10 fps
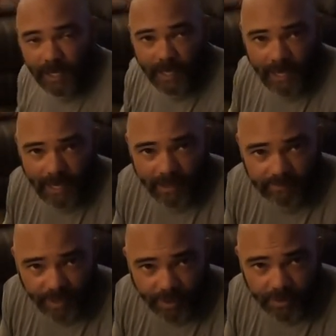I
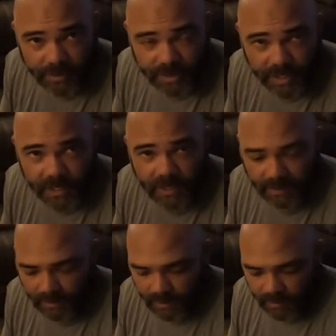have guaranteed
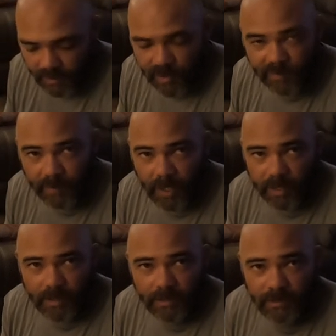
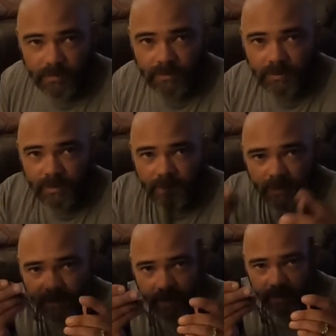spark.
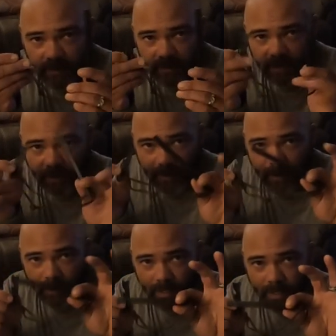So
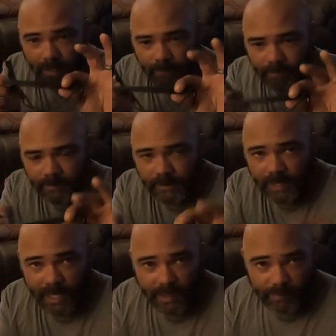I
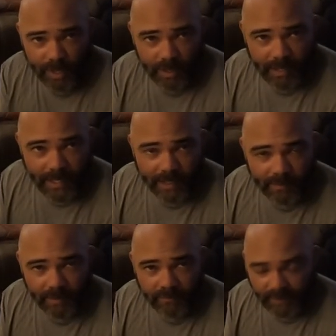could bring a lighter,
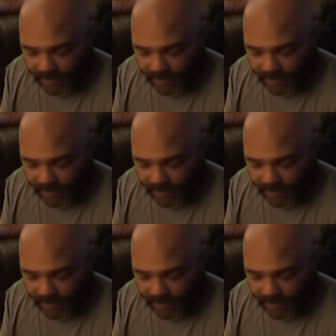but if